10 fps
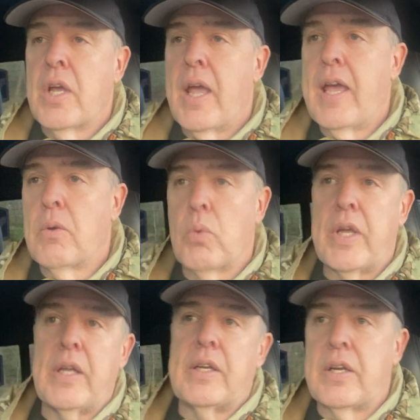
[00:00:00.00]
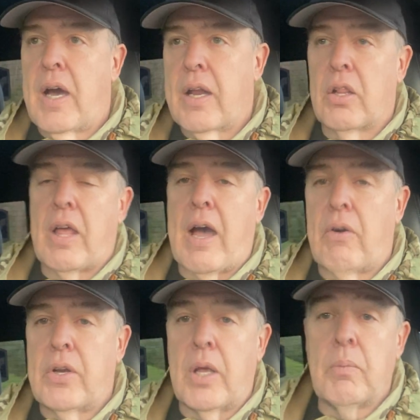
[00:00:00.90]
and we did not allow
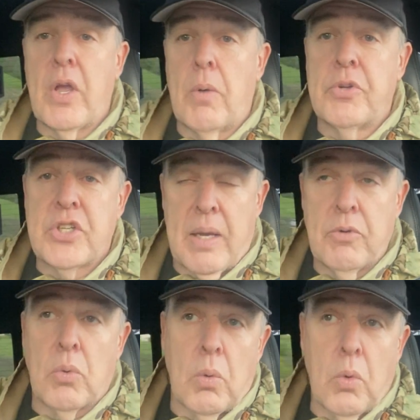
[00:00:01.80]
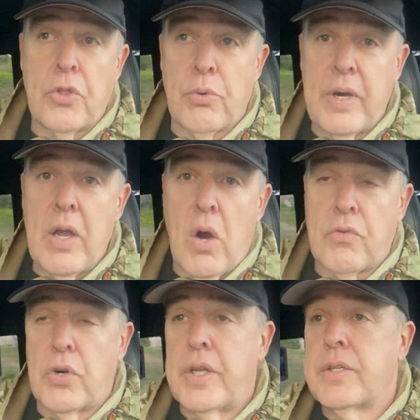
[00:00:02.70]
it, and we almost came to World War III
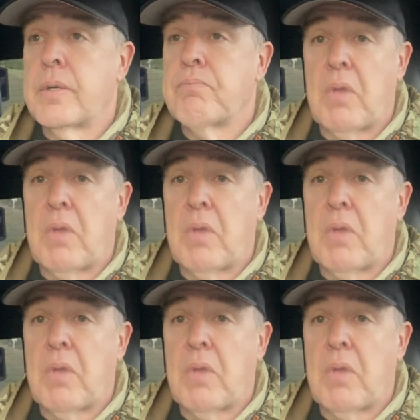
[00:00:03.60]
over it.